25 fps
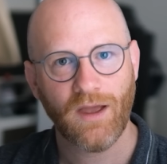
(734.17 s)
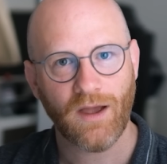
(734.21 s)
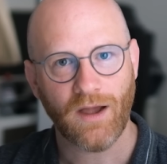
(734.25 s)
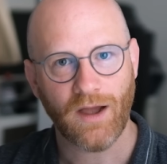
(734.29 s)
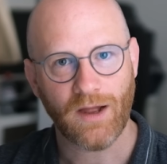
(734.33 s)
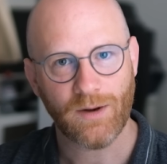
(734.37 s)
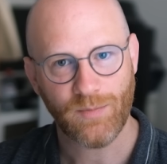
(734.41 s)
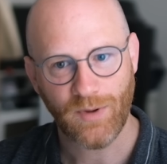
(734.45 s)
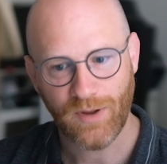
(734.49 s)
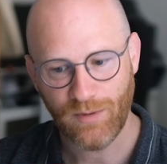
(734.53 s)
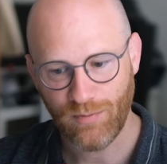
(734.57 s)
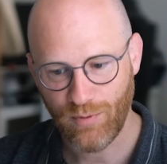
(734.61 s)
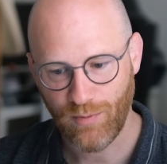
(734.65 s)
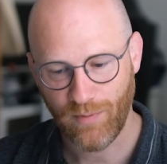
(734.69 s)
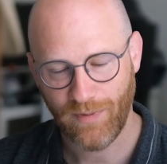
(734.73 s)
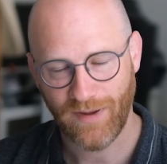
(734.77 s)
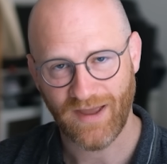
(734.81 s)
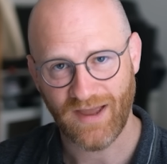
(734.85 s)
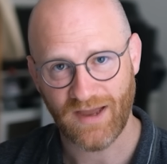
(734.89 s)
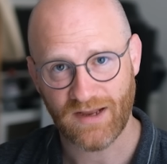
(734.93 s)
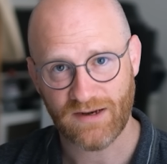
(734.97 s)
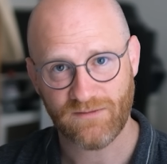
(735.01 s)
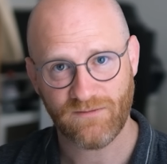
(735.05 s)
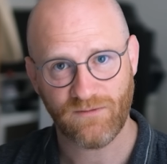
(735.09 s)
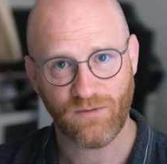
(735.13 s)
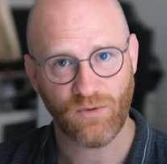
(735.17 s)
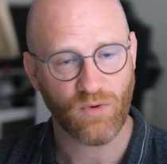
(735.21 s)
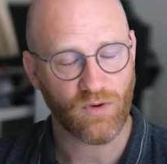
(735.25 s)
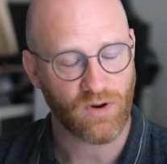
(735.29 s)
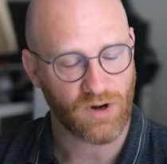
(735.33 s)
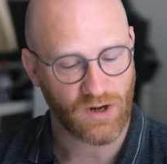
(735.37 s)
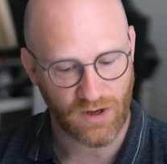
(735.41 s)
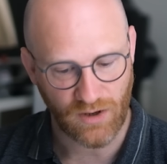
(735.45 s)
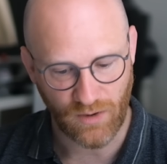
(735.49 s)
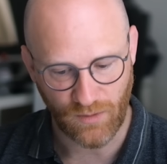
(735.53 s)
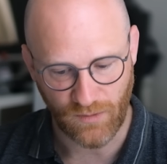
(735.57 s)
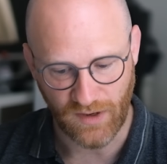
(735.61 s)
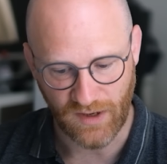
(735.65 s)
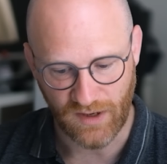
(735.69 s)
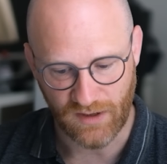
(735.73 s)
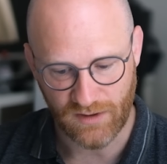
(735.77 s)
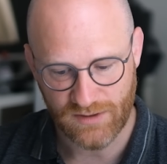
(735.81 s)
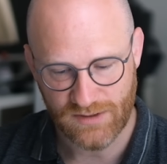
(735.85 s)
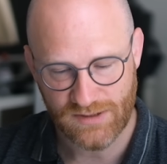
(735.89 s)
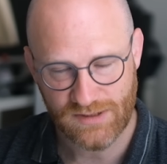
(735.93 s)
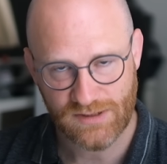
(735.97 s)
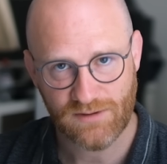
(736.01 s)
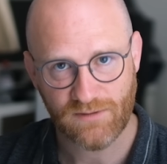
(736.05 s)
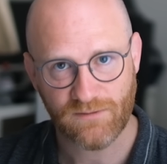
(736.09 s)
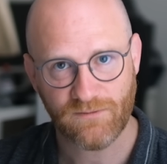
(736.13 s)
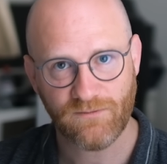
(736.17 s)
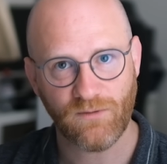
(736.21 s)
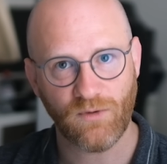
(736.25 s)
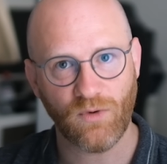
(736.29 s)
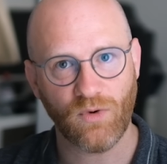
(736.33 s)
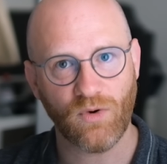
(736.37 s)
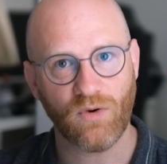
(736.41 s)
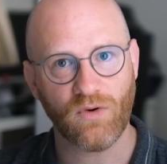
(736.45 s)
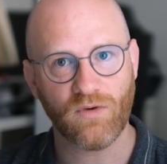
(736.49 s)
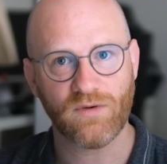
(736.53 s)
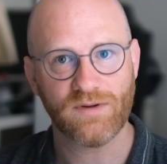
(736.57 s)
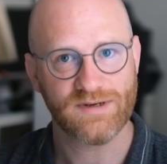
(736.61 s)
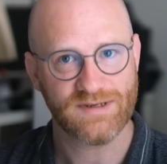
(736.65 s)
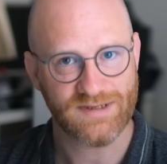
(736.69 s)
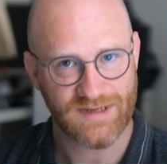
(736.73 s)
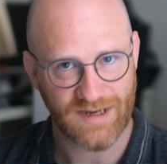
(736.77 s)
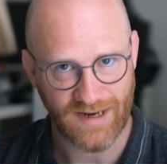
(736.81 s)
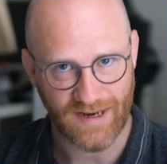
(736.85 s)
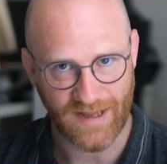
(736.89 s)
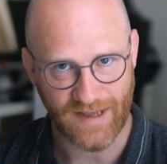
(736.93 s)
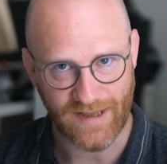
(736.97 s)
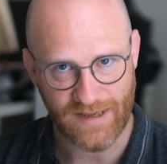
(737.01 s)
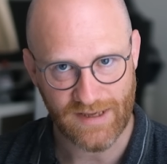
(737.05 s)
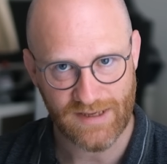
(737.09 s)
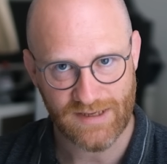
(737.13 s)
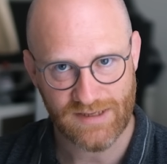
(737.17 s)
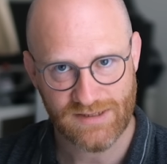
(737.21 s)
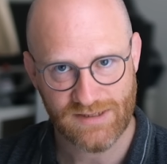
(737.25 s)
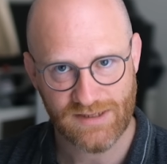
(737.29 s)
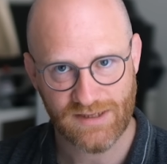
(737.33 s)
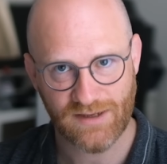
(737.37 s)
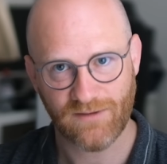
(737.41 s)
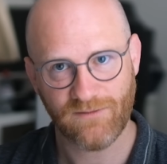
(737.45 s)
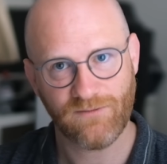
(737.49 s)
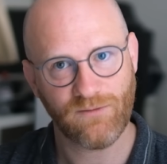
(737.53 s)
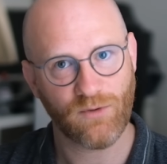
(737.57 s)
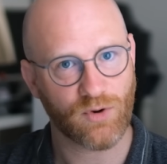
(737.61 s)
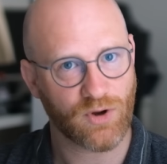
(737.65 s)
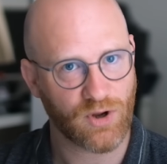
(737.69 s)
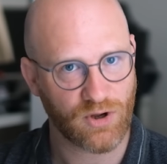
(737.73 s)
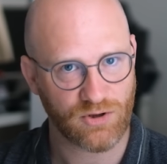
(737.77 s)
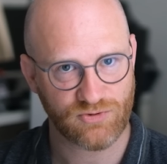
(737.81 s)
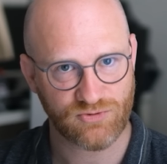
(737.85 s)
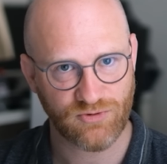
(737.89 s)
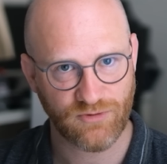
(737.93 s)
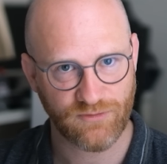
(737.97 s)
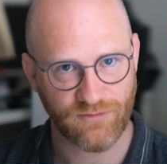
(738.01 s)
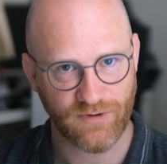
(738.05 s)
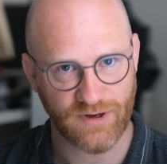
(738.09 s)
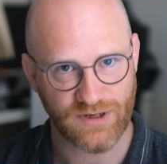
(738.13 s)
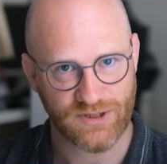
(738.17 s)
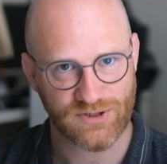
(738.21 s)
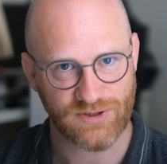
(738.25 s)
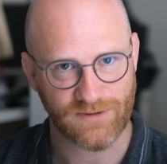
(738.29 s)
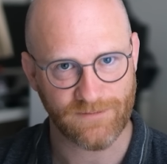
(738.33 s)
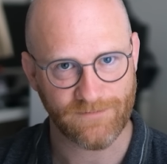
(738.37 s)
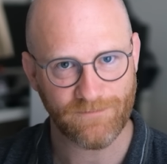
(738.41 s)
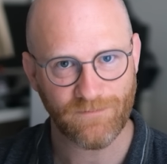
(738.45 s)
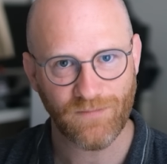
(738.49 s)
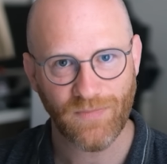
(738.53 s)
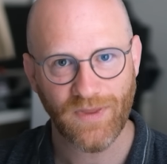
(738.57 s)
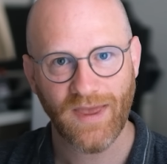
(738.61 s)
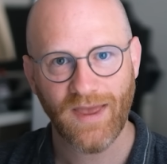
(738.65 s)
I'd be prepared for loneliness, for delays, for cultural friction,